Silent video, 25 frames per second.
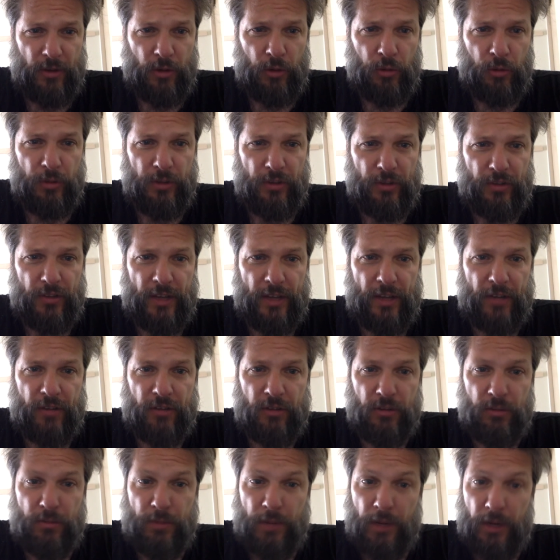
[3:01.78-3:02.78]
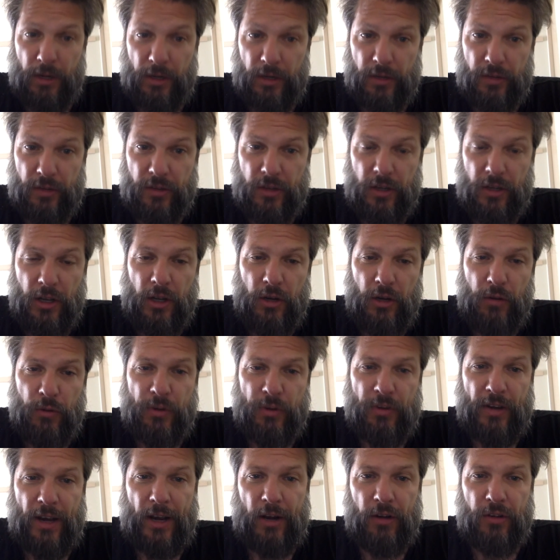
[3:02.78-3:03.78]
oldest national parks,
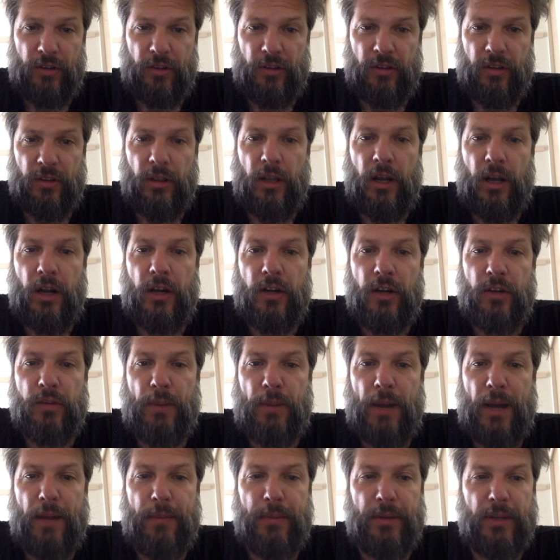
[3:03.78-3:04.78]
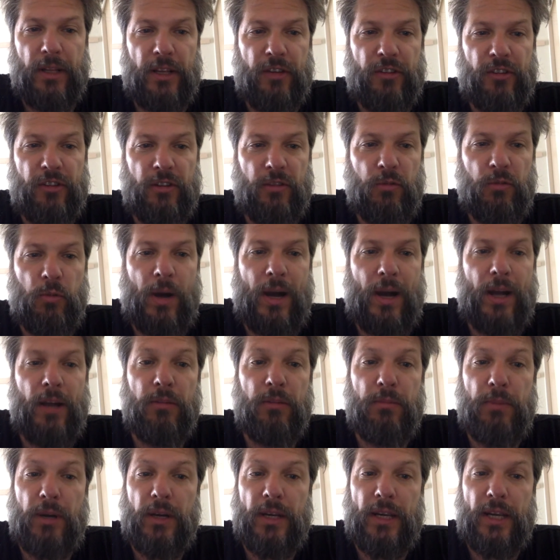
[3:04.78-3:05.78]
which houses a large population of
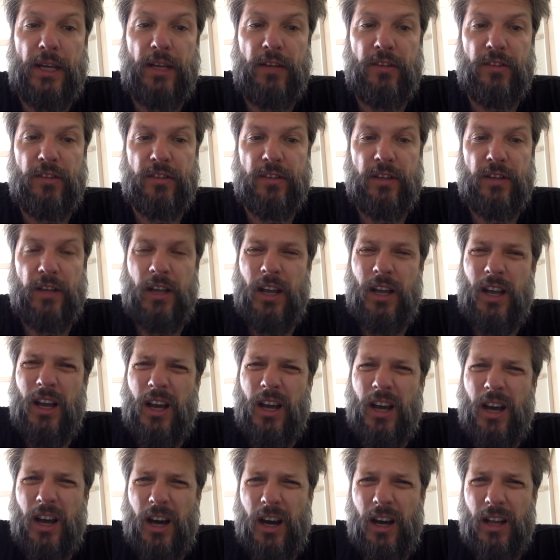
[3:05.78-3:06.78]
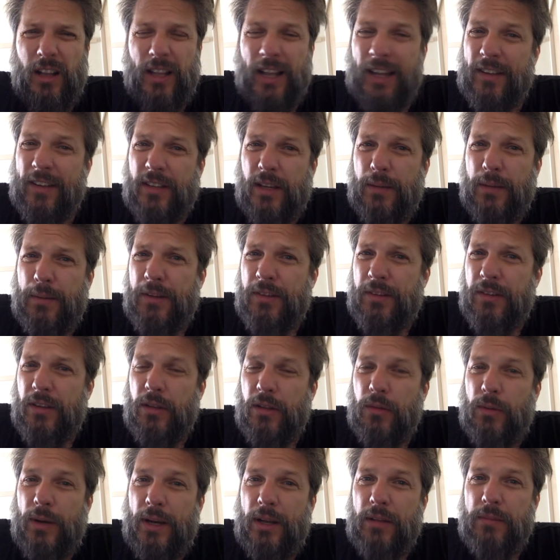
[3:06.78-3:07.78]
wild monkeys. Uh, last time I saw
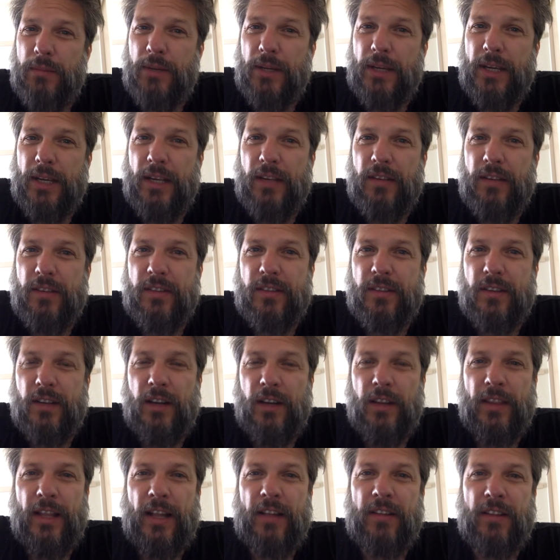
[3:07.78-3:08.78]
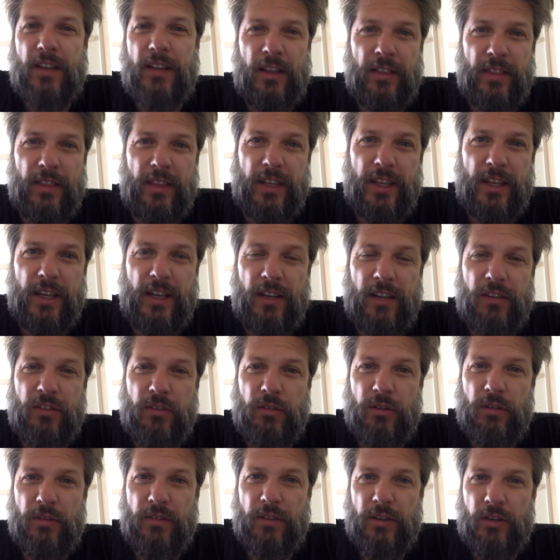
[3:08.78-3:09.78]
the wild monkeys, uh, that's on the
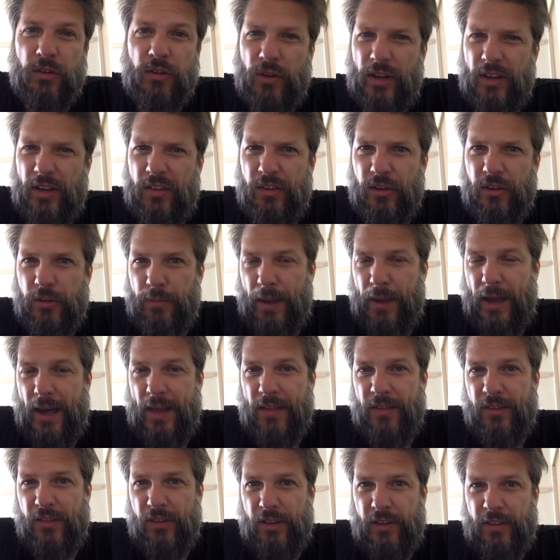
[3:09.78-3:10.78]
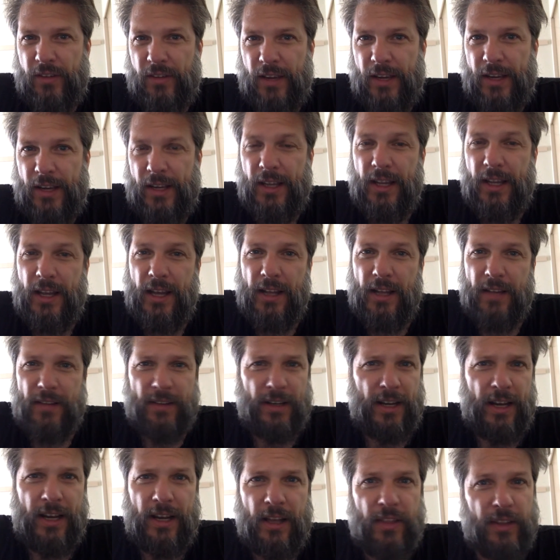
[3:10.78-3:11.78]
sort of the crazier paths you could take.
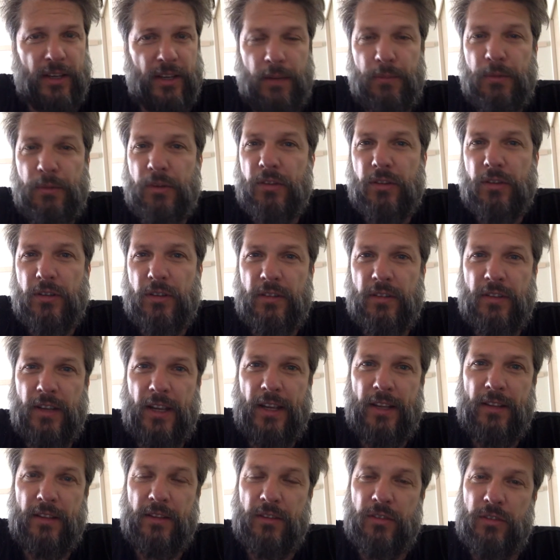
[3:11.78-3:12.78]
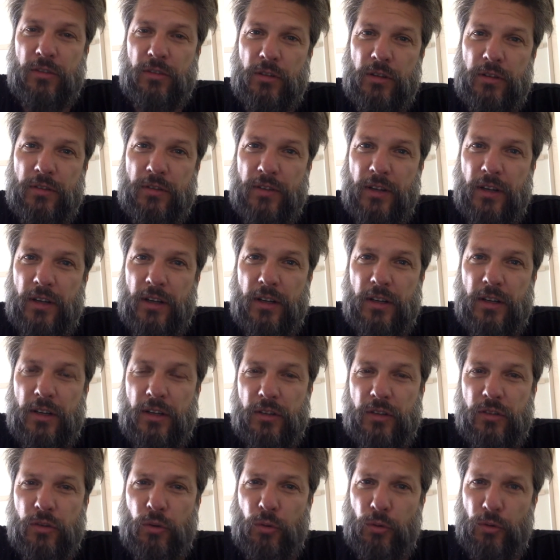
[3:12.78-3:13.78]
Today, I think I'm just going to take the sort of uh,
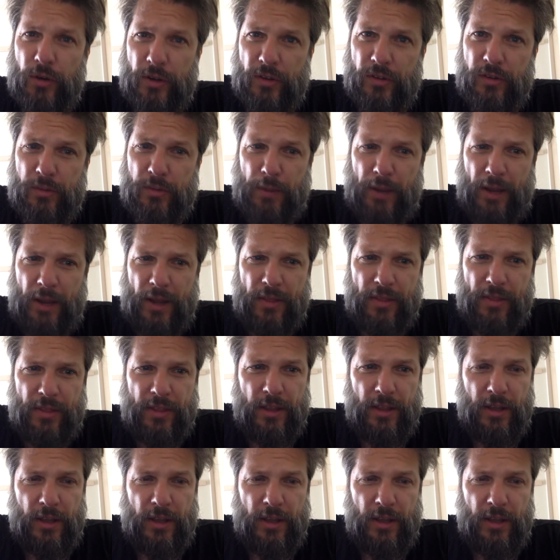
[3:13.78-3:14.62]
tourist path